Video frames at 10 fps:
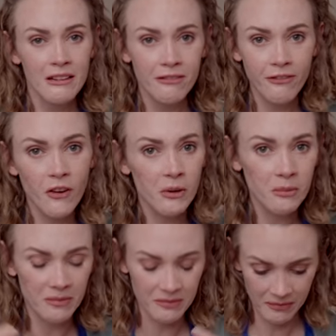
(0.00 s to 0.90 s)

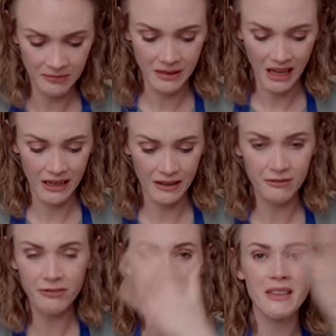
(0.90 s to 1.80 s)
film
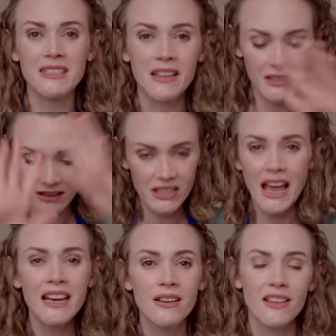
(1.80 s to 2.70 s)
from this,
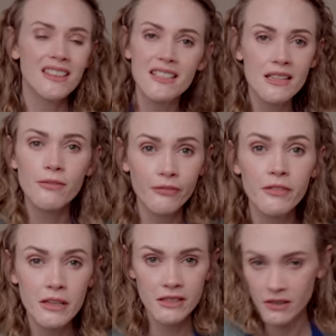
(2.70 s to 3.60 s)
any of it.
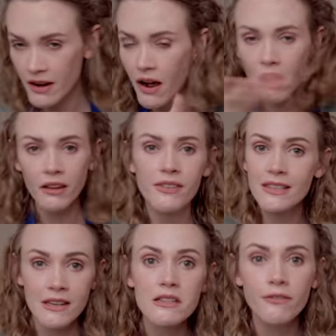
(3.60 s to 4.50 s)
All of
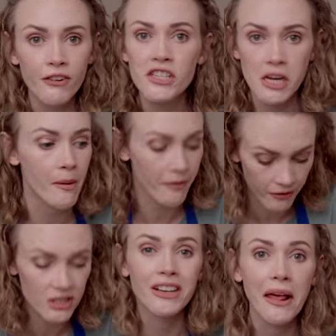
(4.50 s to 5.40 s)
this is the first time I've
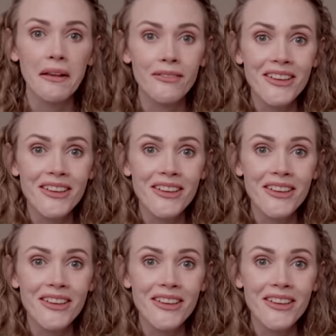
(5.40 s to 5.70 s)
ever done any of